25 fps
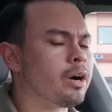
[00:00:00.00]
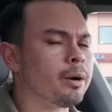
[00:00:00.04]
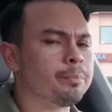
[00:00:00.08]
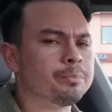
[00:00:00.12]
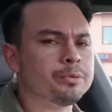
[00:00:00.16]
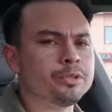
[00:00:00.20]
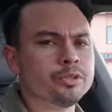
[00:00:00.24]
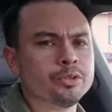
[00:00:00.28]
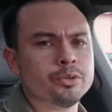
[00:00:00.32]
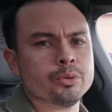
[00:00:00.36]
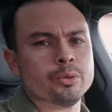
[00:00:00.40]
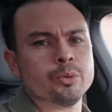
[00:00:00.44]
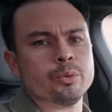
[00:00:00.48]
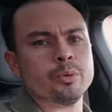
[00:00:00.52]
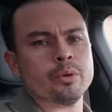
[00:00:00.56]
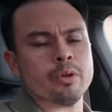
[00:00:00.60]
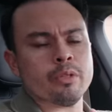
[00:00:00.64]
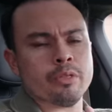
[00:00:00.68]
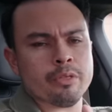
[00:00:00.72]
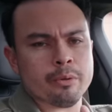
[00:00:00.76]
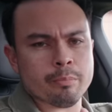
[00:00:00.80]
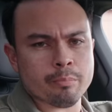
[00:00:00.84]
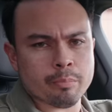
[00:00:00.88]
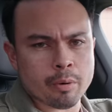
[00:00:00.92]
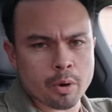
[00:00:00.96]
up to
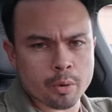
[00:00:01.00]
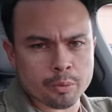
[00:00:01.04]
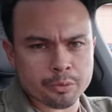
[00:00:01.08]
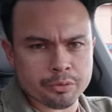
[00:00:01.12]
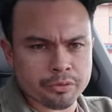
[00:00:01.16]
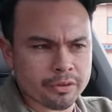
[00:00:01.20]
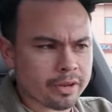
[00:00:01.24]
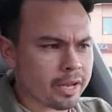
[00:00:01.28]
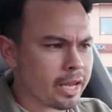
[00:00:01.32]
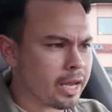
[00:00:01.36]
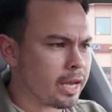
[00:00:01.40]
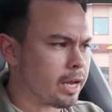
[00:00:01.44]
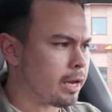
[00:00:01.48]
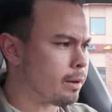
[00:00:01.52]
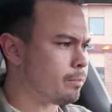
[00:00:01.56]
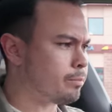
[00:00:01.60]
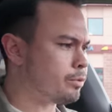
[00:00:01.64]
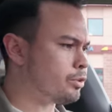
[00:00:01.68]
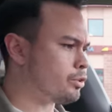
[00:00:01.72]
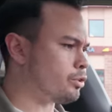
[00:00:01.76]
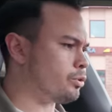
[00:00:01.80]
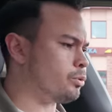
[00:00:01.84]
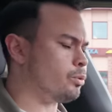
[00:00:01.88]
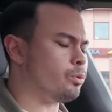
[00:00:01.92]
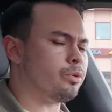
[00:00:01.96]
the Bose name,
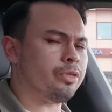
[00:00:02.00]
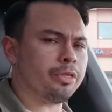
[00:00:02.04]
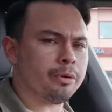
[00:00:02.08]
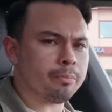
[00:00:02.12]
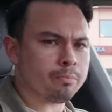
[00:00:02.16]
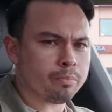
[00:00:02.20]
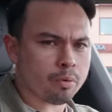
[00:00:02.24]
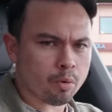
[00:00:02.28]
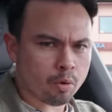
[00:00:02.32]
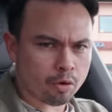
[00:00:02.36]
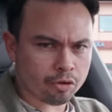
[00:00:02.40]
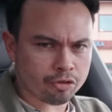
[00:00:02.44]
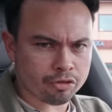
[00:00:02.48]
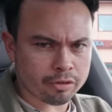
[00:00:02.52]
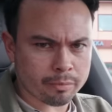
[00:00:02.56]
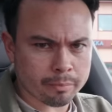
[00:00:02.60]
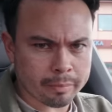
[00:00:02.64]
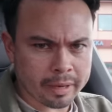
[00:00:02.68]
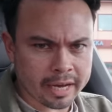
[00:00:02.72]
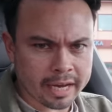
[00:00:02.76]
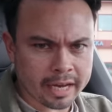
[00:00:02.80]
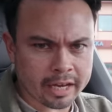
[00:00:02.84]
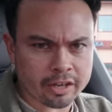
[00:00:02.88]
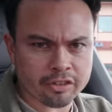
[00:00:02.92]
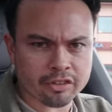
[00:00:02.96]
to the Porsche
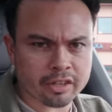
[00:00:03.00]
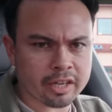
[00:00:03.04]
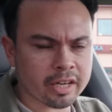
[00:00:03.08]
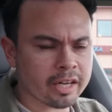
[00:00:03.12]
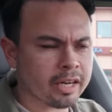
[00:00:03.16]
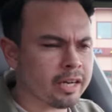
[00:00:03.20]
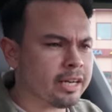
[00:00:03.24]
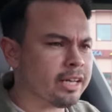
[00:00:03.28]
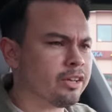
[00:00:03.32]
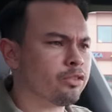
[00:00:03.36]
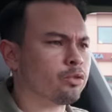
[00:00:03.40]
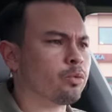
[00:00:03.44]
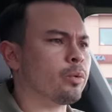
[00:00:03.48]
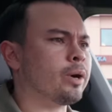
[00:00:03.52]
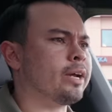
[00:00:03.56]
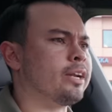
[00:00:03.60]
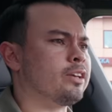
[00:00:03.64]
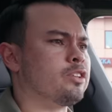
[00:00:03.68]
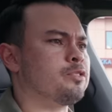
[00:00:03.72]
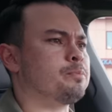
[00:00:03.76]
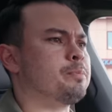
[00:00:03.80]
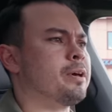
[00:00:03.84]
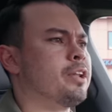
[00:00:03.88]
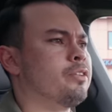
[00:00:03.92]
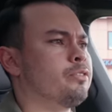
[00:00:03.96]
badge, and is quite
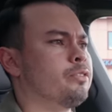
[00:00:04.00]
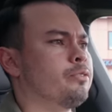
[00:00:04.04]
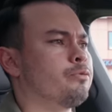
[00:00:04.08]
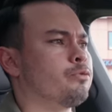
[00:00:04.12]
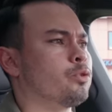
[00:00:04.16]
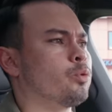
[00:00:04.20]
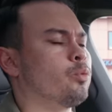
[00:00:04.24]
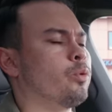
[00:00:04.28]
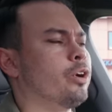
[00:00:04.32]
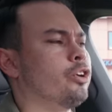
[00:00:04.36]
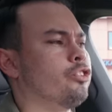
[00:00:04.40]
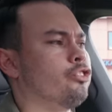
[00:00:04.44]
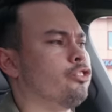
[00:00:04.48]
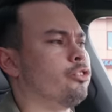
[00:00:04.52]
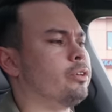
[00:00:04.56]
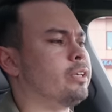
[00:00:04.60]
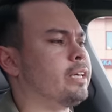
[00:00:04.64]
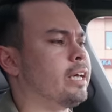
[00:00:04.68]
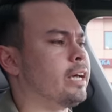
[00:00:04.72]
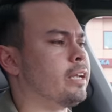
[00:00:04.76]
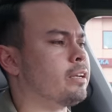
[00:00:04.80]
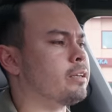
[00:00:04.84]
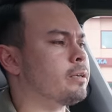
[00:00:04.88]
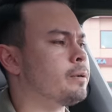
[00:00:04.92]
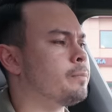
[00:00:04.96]
expensive for what you
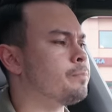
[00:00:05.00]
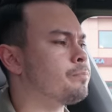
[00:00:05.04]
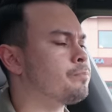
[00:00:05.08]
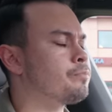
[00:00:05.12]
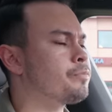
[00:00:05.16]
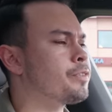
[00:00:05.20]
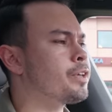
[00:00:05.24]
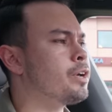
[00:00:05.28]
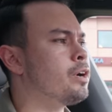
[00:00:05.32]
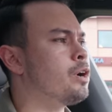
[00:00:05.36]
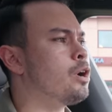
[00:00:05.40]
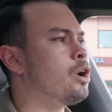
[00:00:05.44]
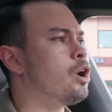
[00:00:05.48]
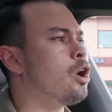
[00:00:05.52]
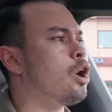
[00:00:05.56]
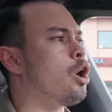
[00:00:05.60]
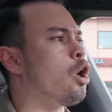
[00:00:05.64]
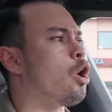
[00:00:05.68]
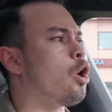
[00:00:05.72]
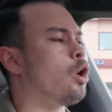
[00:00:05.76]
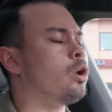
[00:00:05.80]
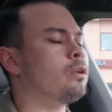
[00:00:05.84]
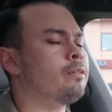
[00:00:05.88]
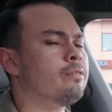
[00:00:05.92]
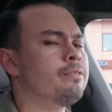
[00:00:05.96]
get.
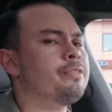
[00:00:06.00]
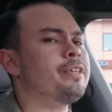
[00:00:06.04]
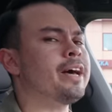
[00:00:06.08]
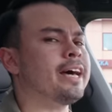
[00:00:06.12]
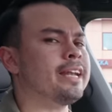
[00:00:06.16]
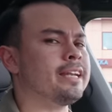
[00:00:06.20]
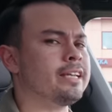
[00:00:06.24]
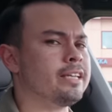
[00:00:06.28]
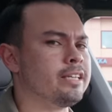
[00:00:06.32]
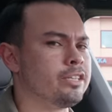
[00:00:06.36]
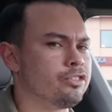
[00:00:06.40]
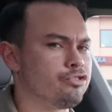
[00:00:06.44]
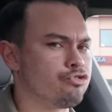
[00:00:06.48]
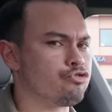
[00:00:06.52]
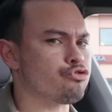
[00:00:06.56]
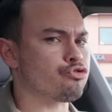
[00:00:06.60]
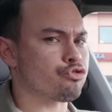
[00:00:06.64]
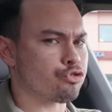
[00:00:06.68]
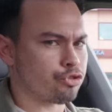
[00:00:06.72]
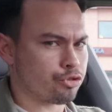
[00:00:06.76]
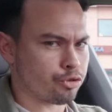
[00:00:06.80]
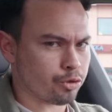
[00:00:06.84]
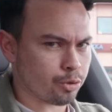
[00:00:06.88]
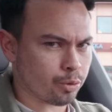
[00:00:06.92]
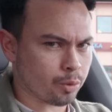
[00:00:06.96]
All of that is
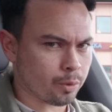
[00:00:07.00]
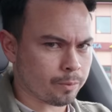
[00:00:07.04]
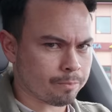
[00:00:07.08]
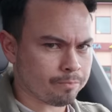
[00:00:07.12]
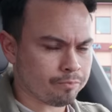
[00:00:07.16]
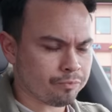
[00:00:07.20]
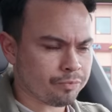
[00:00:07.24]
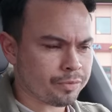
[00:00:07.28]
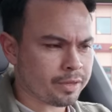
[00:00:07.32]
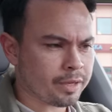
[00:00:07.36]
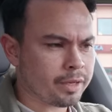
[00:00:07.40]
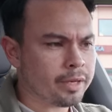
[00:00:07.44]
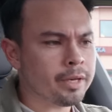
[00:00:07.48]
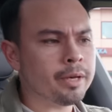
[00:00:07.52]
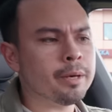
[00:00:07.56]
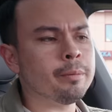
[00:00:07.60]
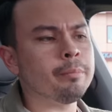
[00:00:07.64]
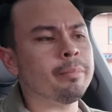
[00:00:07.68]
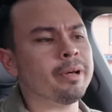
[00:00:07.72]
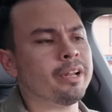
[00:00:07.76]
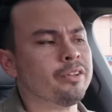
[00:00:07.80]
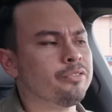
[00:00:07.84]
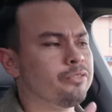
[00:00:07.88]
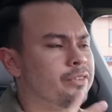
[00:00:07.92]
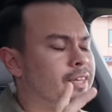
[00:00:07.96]
true,
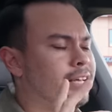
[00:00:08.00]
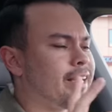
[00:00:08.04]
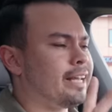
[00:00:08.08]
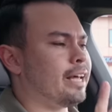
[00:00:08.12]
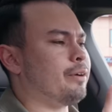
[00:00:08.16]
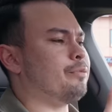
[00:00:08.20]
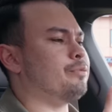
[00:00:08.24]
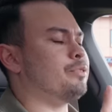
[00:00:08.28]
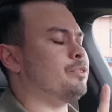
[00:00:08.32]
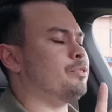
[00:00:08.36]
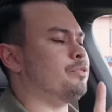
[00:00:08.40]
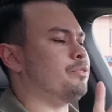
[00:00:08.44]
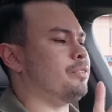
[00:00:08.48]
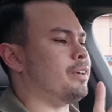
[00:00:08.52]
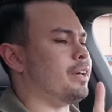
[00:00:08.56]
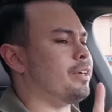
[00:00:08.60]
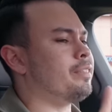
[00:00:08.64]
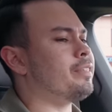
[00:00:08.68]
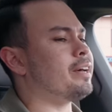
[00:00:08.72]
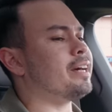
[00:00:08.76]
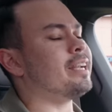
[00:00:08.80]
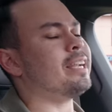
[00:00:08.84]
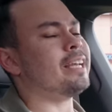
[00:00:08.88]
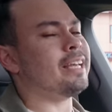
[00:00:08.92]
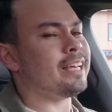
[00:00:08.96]
but I still have to say
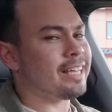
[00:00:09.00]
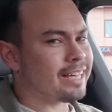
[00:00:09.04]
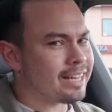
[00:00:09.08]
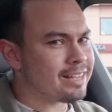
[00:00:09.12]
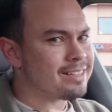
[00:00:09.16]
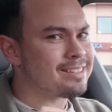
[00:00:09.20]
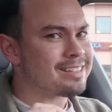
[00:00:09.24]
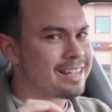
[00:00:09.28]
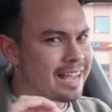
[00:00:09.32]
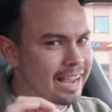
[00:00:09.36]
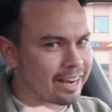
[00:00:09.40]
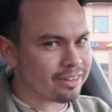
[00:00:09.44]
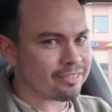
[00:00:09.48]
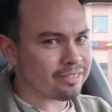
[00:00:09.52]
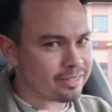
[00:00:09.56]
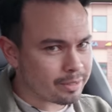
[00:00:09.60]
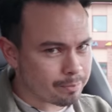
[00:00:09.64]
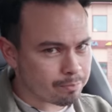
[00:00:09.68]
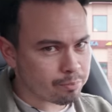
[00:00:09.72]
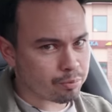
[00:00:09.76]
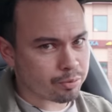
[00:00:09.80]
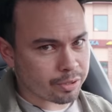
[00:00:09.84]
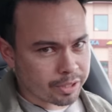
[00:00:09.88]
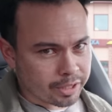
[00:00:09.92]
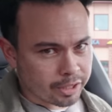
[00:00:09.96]
that it is actually
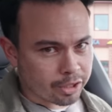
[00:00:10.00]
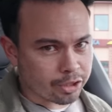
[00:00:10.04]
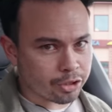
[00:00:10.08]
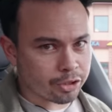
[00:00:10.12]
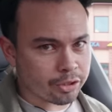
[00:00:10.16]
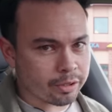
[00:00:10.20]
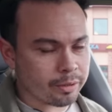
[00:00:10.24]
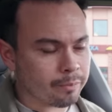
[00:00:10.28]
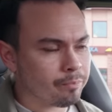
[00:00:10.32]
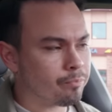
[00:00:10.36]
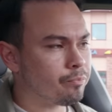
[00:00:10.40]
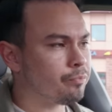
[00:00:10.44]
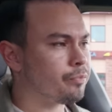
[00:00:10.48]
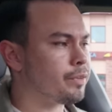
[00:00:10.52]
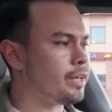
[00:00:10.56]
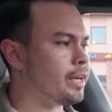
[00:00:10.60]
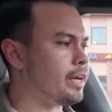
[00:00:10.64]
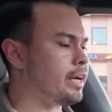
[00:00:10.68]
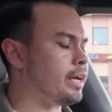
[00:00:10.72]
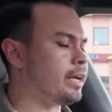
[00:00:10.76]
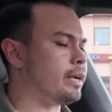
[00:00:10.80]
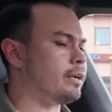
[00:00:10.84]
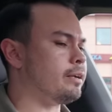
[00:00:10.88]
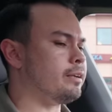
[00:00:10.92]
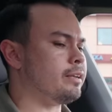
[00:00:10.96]
pretty good,
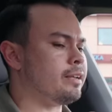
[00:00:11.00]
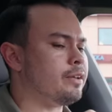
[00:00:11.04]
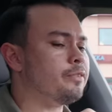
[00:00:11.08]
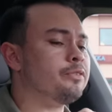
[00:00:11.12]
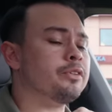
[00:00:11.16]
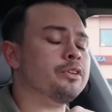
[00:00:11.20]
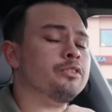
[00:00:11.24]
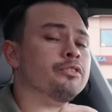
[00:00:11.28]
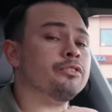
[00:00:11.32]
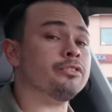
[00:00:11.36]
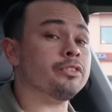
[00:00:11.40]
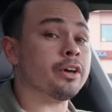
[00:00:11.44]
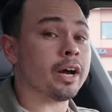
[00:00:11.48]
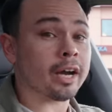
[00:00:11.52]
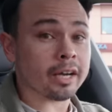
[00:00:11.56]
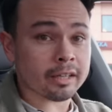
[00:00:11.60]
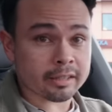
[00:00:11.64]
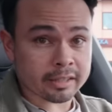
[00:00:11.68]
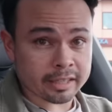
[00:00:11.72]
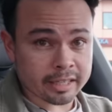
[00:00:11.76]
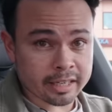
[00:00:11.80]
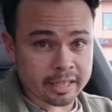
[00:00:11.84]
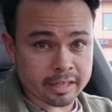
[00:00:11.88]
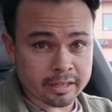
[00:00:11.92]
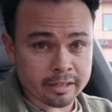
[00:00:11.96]
and this is
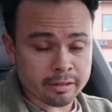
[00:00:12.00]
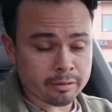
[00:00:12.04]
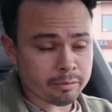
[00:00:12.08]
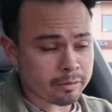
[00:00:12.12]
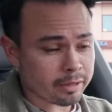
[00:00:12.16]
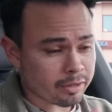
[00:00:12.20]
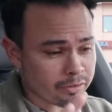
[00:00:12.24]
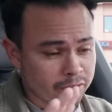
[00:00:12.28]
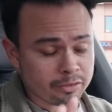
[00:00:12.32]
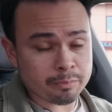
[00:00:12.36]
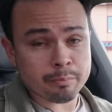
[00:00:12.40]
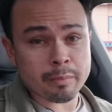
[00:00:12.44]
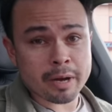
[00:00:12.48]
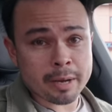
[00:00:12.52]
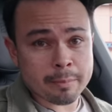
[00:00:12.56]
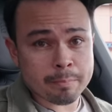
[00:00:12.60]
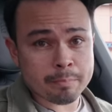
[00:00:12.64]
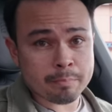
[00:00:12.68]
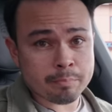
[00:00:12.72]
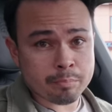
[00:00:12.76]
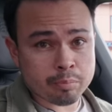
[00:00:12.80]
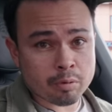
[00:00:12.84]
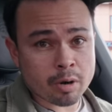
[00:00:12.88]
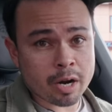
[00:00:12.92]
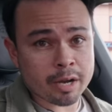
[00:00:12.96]
dialed in. This is my
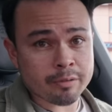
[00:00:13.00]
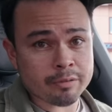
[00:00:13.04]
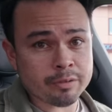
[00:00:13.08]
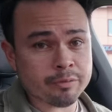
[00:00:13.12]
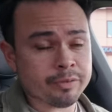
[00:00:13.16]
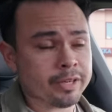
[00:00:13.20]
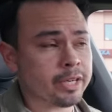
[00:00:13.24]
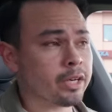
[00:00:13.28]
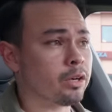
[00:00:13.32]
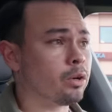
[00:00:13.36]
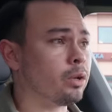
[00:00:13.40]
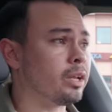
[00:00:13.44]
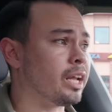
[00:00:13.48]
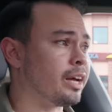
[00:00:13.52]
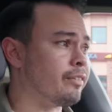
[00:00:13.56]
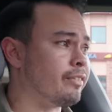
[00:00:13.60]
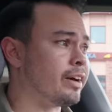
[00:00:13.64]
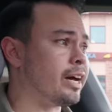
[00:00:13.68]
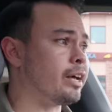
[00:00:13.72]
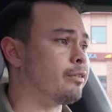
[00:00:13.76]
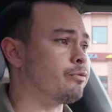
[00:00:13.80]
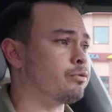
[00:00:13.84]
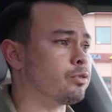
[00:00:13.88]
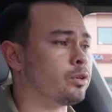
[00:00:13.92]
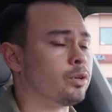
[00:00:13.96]
private vehicle I've
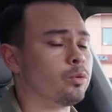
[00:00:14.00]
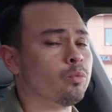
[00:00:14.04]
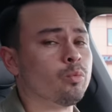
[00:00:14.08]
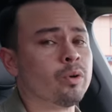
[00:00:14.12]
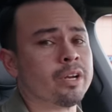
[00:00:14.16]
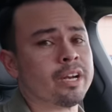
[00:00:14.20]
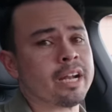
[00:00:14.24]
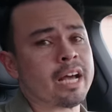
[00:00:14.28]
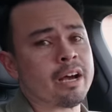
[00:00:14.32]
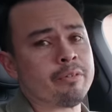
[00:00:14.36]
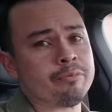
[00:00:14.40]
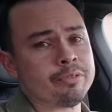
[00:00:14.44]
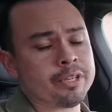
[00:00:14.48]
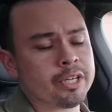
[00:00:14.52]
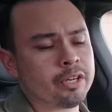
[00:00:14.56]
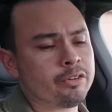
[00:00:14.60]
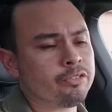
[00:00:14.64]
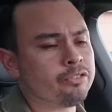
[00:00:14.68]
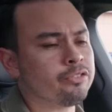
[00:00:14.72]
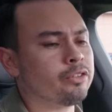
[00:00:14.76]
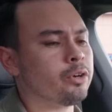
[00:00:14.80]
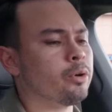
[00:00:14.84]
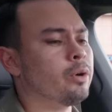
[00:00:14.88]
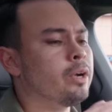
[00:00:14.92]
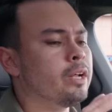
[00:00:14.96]
had for 1.5 years,
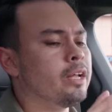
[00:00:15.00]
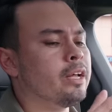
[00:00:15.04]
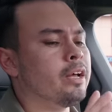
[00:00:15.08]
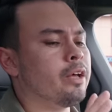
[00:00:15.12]
so